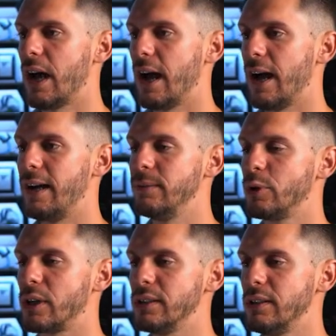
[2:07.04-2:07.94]

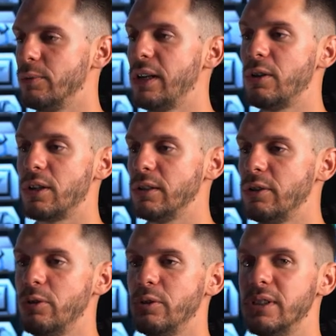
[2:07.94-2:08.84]

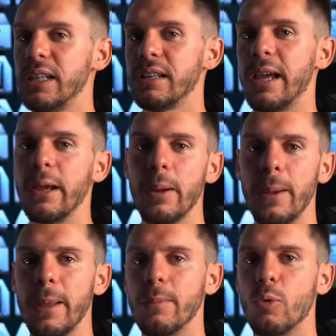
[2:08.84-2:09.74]
continue using it like
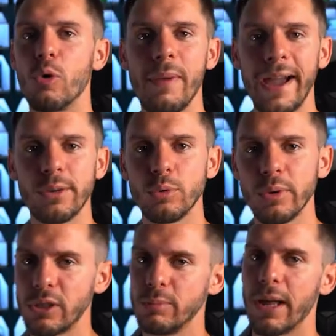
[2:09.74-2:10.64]
in a more
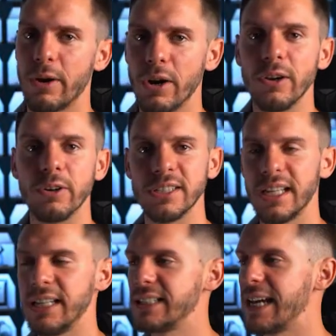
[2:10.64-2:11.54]
manual way to better
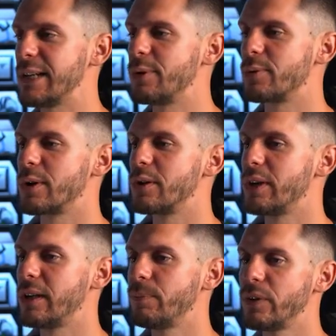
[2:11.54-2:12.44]
understand exactly what we're
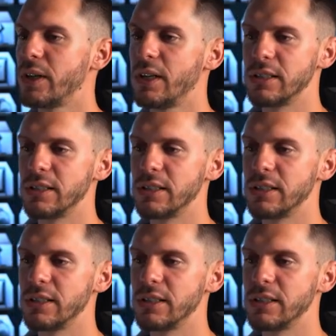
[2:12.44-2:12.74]
doing.